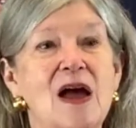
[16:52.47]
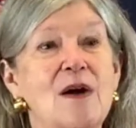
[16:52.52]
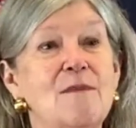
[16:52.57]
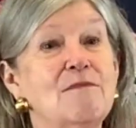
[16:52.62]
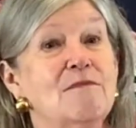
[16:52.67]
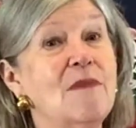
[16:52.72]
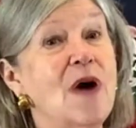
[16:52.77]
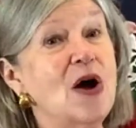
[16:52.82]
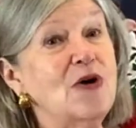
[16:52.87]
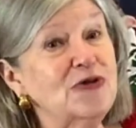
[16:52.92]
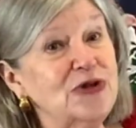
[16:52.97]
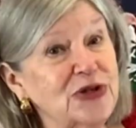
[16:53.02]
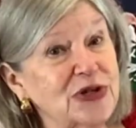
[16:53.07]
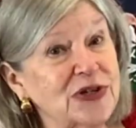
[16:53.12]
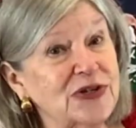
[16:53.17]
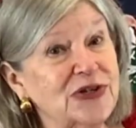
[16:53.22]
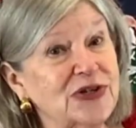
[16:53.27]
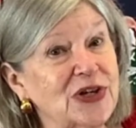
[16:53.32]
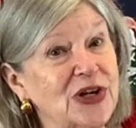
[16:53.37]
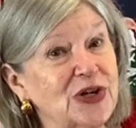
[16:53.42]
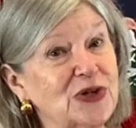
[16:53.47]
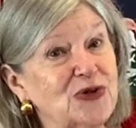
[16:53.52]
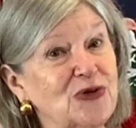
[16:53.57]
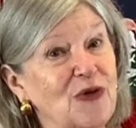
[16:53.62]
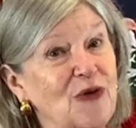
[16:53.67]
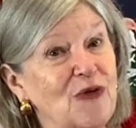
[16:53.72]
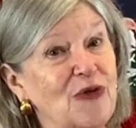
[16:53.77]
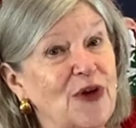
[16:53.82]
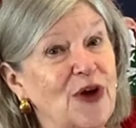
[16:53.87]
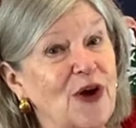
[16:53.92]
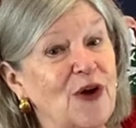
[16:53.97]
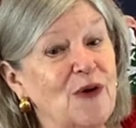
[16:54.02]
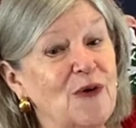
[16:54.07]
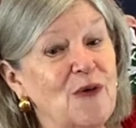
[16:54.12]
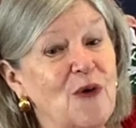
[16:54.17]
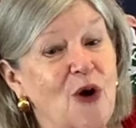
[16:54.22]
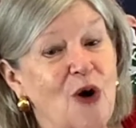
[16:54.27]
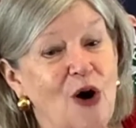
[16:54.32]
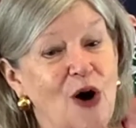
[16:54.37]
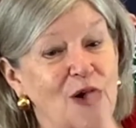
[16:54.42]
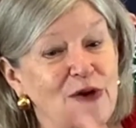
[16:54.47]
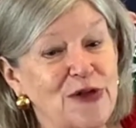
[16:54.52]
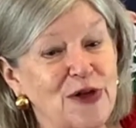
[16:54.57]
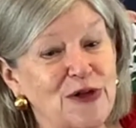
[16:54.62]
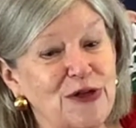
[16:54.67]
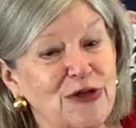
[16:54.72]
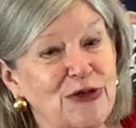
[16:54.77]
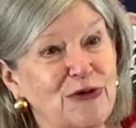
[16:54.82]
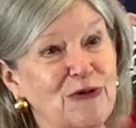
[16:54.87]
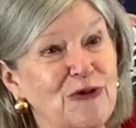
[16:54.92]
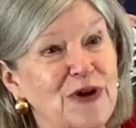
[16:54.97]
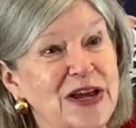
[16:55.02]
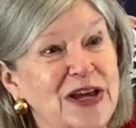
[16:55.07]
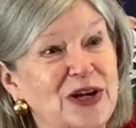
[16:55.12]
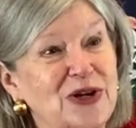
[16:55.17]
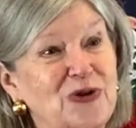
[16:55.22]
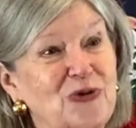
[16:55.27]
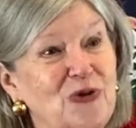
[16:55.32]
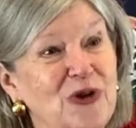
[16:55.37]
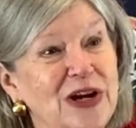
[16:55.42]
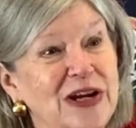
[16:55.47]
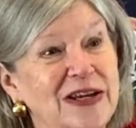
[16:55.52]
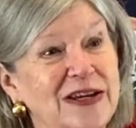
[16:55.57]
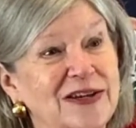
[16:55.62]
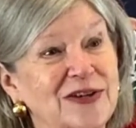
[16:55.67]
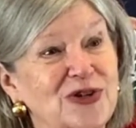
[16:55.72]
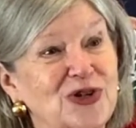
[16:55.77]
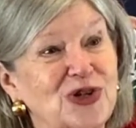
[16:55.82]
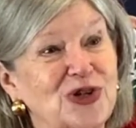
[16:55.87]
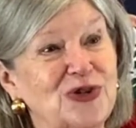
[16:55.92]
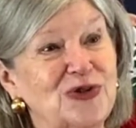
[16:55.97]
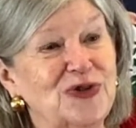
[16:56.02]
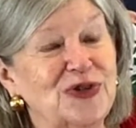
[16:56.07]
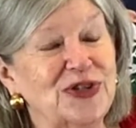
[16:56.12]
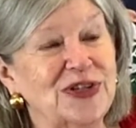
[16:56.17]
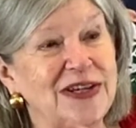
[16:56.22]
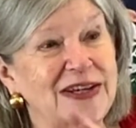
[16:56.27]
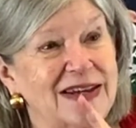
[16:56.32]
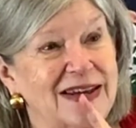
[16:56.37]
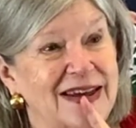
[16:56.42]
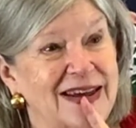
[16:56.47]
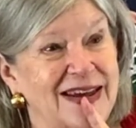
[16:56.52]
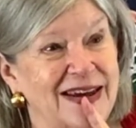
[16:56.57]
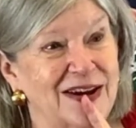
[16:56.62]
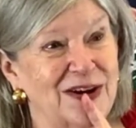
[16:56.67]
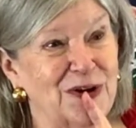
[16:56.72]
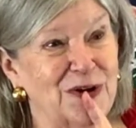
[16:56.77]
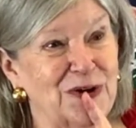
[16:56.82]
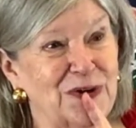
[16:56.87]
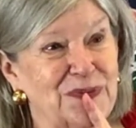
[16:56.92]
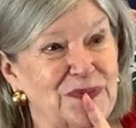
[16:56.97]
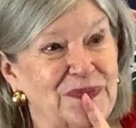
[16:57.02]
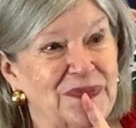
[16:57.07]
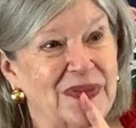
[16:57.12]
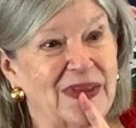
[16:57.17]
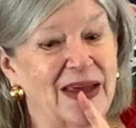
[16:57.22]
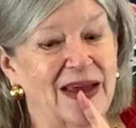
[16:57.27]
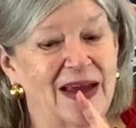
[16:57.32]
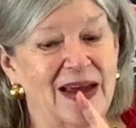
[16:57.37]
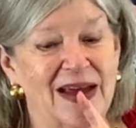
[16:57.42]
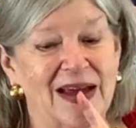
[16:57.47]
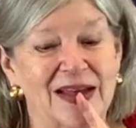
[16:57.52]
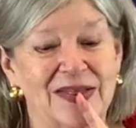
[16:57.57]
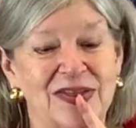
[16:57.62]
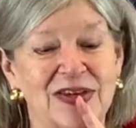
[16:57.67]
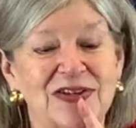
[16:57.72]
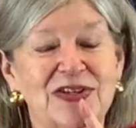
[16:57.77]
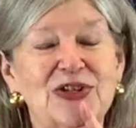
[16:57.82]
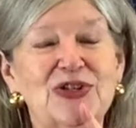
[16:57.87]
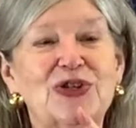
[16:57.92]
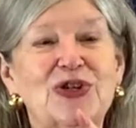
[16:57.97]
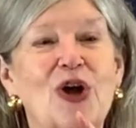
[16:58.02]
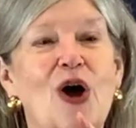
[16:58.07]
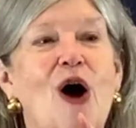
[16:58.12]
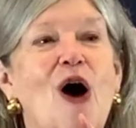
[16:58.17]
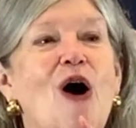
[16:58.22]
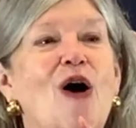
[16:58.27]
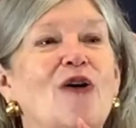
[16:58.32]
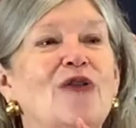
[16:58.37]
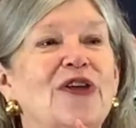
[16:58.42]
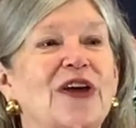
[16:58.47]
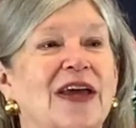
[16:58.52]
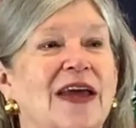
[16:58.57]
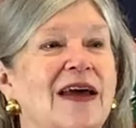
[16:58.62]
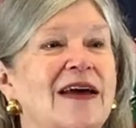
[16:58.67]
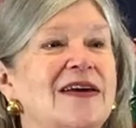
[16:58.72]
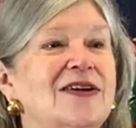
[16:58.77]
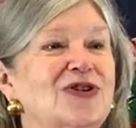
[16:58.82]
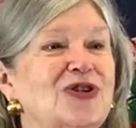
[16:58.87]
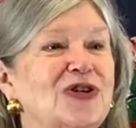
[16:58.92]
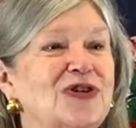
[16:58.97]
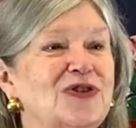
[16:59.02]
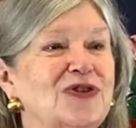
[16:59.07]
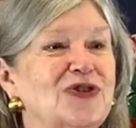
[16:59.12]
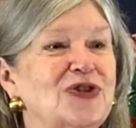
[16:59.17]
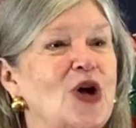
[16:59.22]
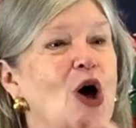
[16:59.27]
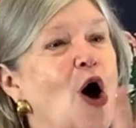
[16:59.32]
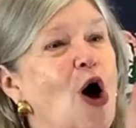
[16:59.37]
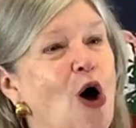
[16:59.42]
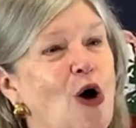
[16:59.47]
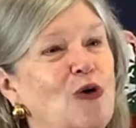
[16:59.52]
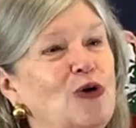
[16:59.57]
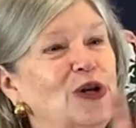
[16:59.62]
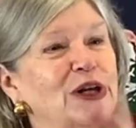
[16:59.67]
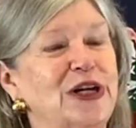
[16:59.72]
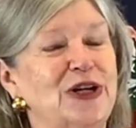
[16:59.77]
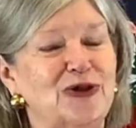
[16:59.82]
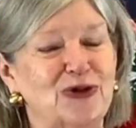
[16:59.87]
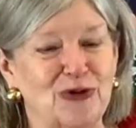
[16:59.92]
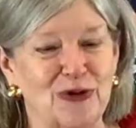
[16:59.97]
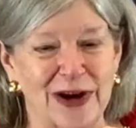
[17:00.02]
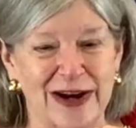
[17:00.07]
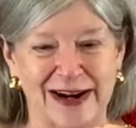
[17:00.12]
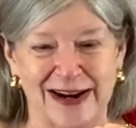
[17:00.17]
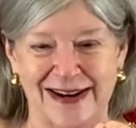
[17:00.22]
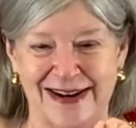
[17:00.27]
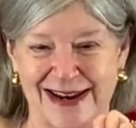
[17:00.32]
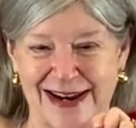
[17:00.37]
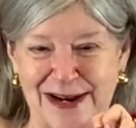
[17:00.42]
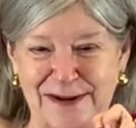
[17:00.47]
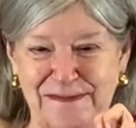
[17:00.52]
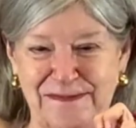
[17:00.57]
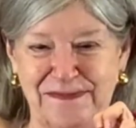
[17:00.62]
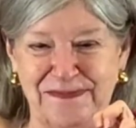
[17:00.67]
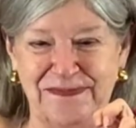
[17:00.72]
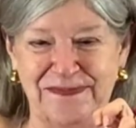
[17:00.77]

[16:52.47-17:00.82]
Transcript: Most essential, though, are the 3 ingredients you see here. This is called the Cajuns' Holy Trinity.